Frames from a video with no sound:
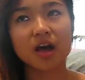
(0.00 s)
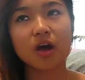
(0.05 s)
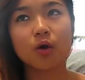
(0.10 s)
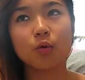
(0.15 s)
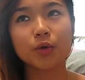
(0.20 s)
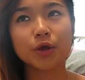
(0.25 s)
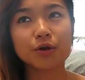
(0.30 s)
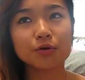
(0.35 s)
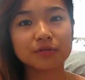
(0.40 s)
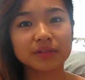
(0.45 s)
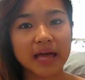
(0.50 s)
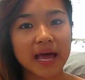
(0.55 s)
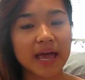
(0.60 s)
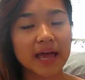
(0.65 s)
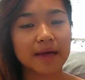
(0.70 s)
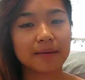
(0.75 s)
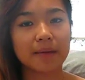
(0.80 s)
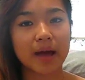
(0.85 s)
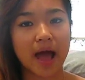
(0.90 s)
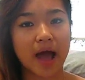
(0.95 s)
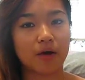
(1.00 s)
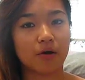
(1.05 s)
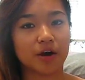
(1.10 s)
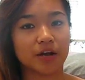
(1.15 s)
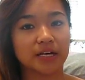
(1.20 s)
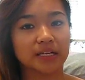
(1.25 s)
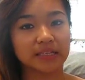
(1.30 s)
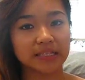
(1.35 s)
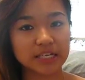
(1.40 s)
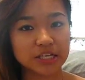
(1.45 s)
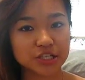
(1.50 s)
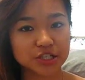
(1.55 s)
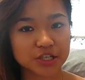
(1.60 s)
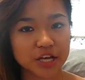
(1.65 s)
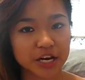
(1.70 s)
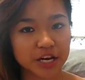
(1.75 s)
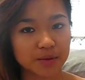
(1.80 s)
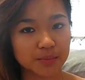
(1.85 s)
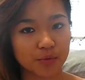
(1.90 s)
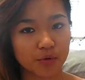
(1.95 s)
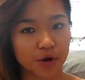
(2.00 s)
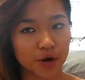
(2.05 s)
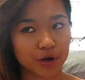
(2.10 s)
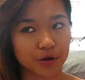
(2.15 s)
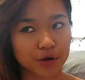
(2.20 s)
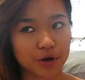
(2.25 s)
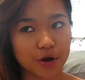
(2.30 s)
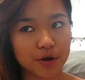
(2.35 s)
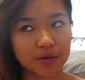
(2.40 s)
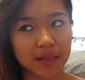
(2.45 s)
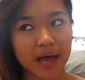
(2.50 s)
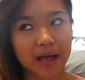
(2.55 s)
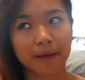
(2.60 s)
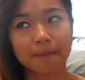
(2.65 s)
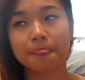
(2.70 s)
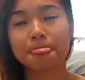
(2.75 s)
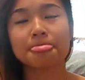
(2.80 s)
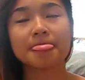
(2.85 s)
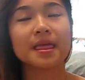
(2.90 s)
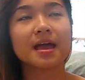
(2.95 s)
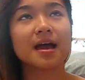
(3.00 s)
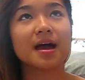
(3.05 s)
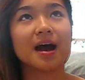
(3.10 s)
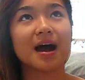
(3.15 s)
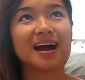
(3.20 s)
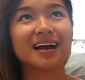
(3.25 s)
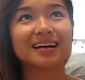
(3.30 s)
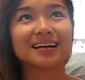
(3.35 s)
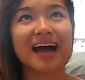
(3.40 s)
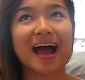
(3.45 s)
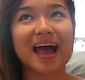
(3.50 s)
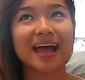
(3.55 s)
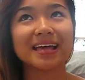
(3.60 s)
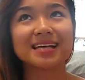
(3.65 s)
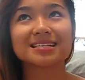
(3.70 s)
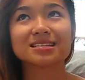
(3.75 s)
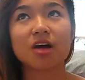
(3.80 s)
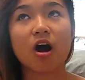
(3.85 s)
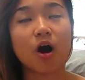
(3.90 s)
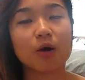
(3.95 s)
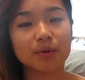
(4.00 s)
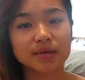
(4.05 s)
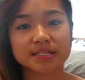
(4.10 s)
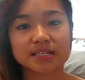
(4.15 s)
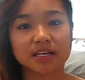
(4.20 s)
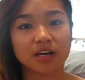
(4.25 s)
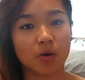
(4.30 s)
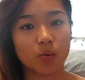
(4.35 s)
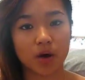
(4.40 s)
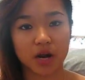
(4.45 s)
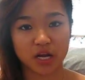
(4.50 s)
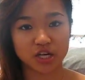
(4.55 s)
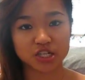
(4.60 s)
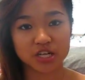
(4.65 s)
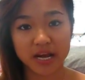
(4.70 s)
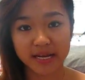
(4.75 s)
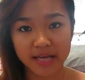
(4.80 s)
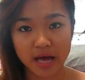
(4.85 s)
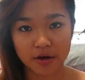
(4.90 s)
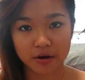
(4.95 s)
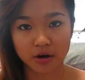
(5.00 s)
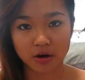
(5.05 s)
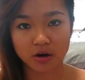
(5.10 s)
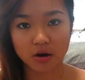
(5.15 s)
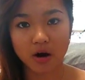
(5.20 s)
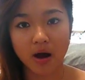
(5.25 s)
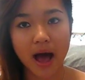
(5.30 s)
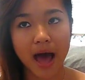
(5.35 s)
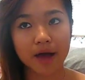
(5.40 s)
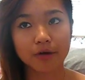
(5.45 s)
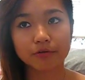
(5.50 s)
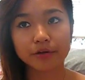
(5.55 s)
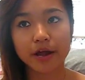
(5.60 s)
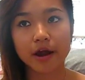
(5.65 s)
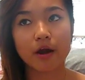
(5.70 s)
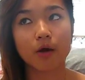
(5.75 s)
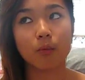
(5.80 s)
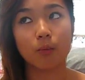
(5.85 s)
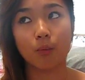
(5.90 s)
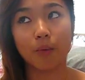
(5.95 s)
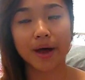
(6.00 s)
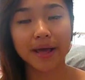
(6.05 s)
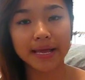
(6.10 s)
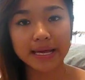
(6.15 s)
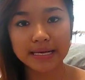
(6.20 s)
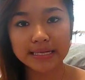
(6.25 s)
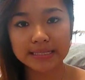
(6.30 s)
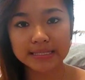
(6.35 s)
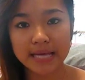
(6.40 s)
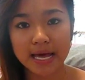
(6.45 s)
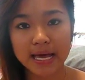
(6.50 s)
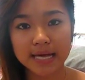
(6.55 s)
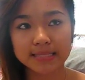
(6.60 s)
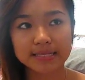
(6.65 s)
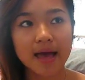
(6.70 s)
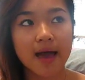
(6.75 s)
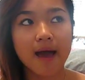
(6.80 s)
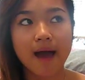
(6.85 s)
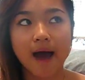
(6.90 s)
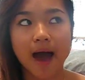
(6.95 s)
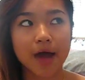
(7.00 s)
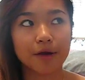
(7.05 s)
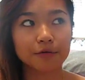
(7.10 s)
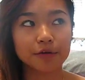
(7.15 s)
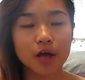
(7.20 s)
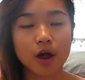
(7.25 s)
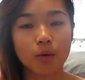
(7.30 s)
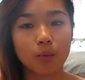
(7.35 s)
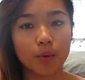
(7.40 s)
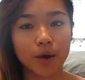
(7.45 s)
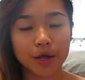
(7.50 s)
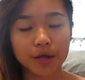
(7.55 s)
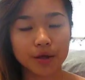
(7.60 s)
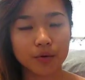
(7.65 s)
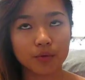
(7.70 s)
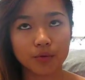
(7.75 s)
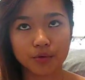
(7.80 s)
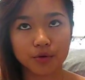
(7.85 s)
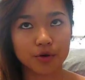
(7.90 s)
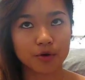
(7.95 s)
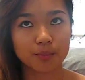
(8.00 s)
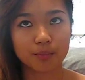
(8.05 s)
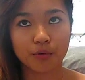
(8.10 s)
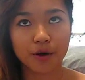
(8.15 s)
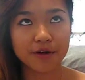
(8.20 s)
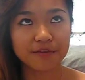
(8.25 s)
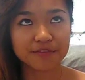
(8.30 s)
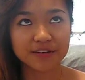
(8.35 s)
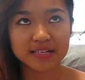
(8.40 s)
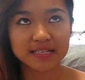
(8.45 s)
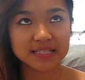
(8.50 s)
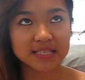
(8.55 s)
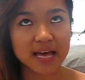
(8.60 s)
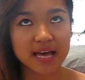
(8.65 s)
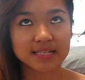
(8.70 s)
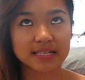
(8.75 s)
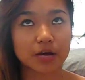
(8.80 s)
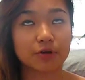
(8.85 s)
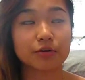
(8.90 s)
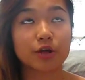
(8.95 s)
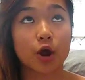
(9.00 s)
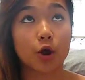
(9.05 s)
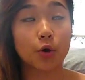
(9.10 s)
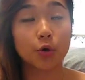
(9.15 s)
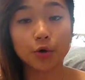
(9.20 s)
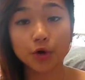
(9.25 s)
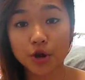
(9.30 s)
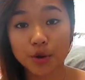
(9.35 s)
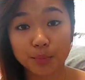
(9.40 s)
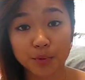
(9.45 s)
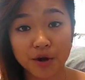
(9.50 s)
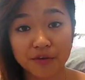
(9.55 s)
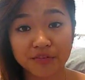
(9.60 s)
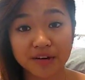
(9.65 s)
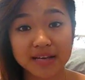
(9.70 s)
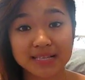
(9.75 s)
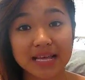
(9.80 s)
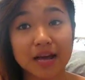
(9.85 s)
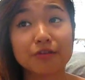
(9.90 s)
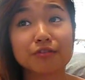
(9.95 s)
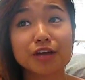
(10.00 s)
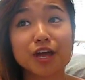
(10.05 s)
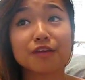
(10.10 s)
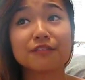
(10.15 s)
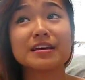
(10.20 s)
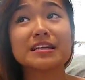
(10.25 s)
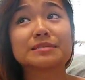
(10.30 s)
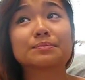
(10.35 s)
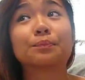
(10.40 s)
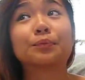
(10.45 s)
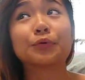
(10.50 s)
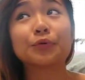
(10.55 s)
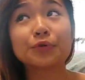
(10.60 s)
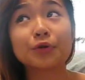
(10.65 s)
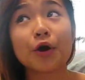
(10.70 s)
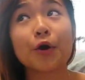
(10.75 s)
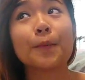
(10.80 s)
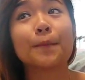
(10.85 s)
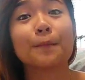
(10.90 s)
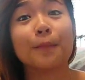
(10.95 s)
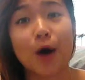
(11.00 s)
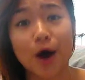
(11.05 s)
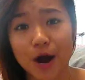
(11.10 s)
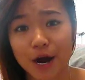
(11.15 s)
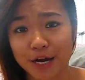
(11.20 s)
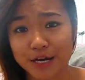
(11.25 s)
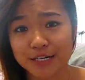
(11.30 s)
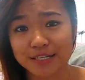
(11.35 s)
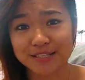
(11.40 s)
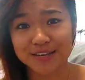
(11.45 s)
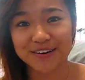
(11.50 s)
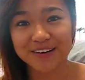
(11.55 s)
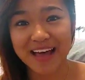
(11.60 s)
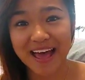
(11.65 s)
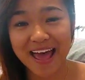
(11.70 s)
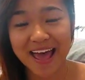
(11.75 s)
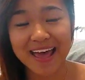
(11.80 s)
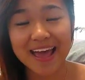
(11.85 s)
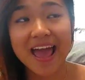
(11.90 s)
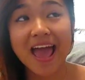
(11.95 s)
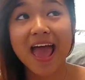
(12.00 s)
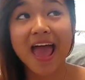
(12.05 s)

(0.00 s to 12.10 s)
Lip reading: we don't let him out on a leash anymore, you know, like, a guy is always going to want to check out a girl. I don't care what he says. I don't care what your boyfriend says. I don't care who your boyfriend is. I don't care if he's Bruno Mars, okay?